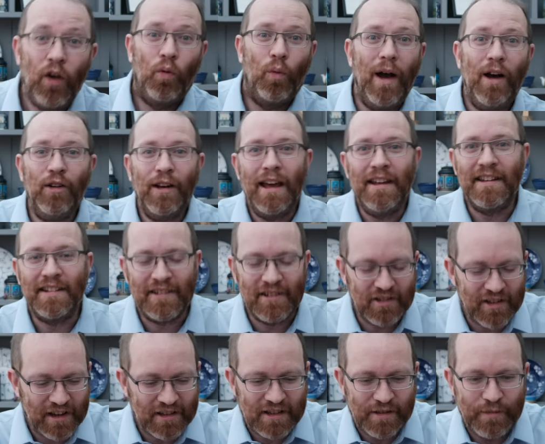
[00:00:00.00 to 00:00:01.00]
Well, ladies and
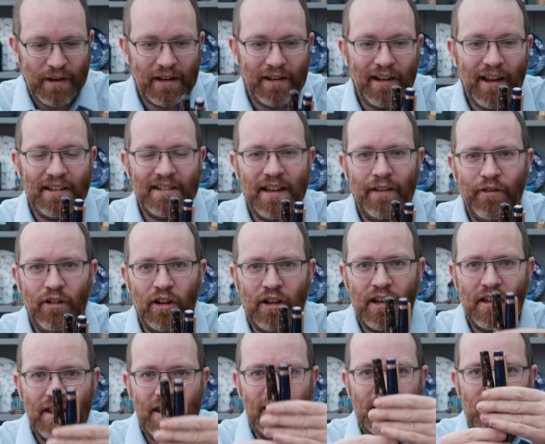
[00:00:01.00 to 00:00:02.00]
gentlemen, let's have a look
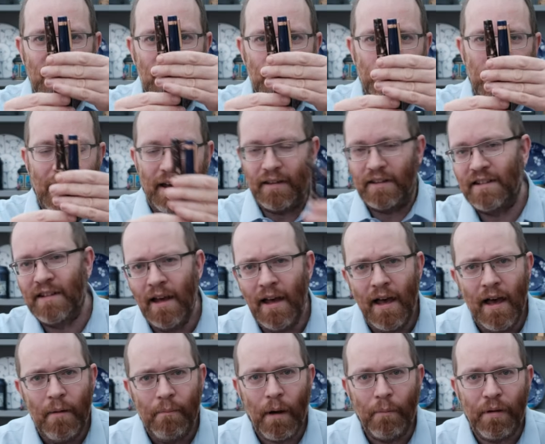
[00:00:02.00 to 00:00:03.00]
at these two pens.
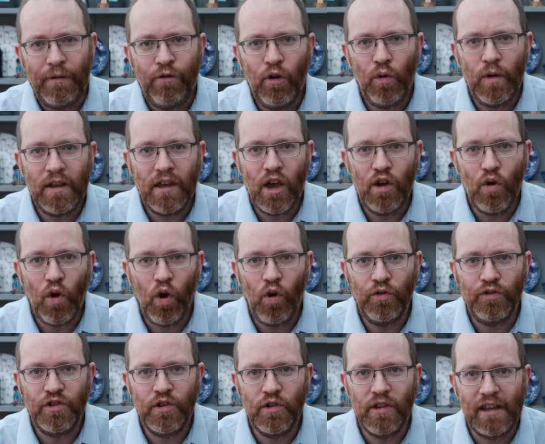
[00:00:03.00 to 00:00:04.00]
But before we go
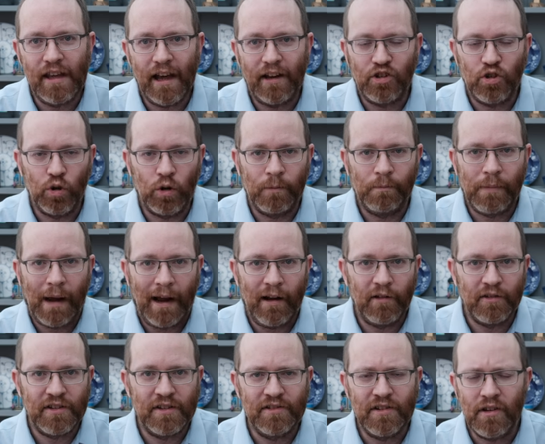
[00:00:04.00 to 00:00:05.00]
on to the actual
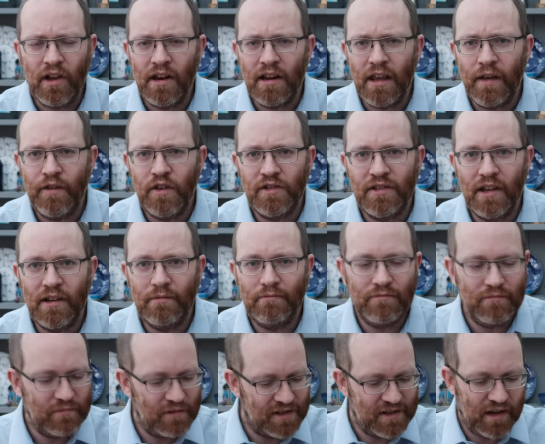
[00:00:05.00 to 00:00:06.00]
comparisons, I'm going to give you
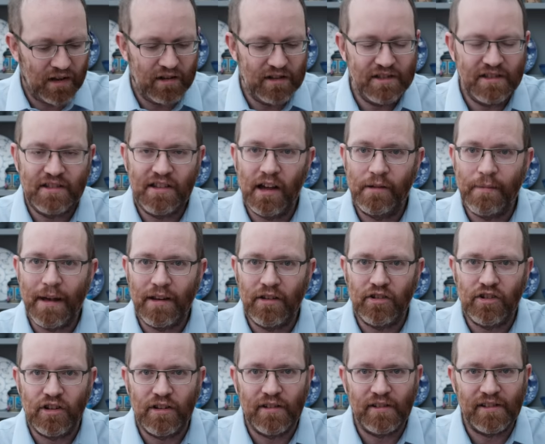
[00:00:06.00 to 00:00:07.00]
some size
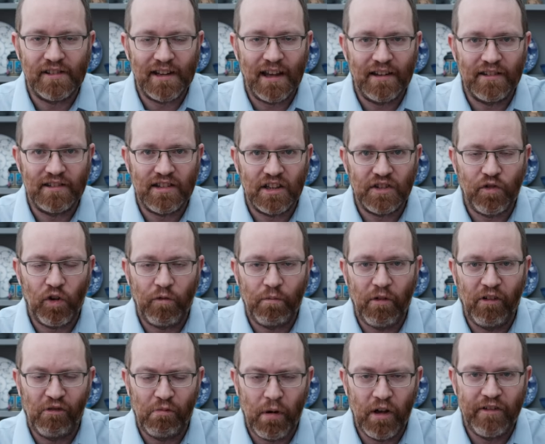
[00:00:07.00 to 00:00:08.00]
dimensions and such for
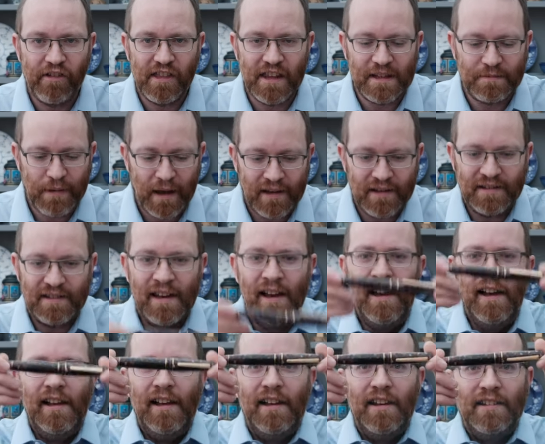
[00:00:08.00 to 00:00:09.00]
both of these pens.
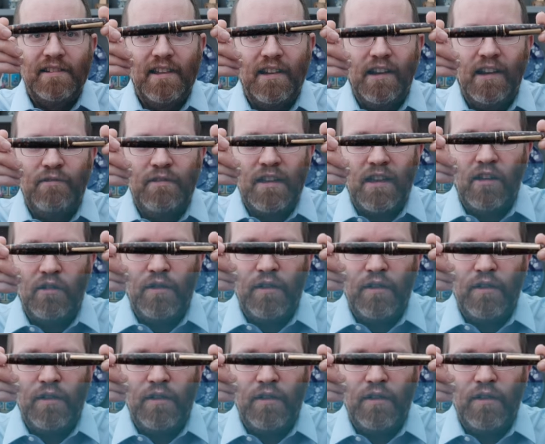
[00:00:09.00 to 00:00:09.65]
So here we go,